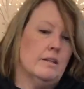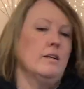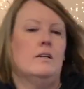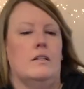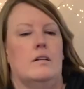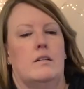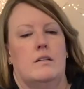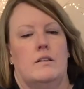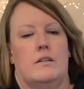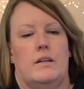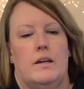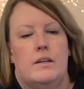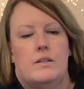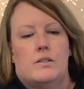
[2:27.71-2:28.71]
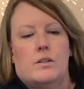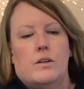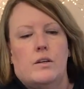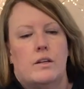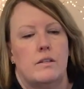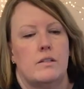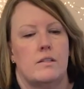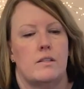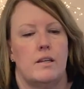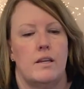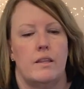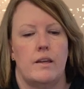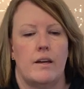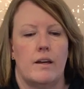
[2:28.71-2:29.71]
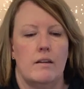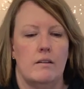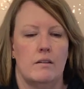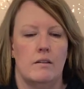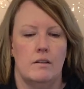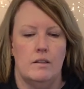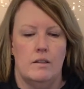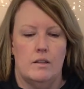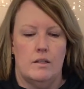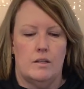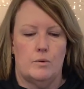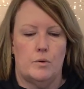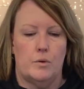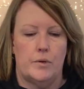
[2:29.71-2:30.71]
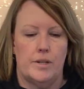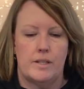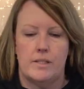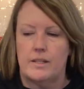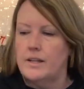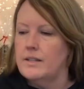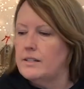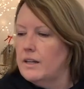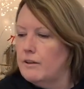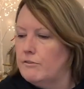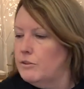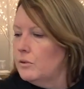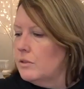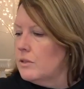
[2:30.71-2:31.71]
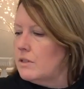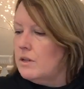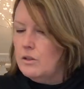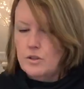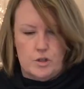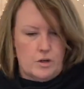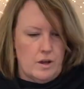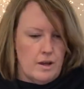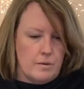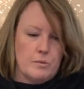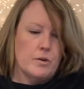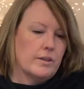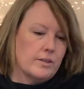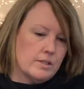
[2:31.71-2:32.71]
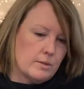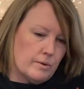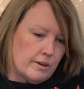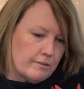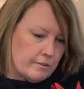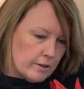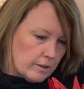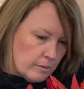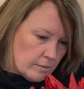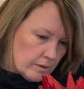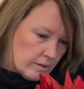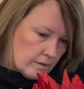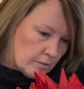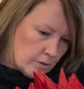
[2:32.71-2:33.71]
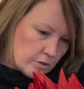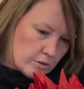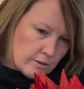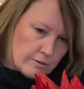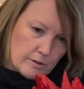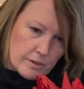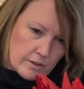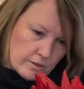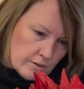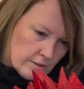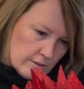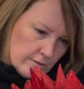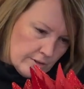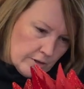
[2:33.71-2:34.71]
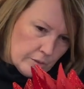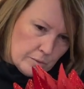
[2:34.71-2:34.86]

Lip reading: Okay, so you can see there, we're already starting to get fullness. I'll try and work this way for you, but I'm not sure if I'm going to do this very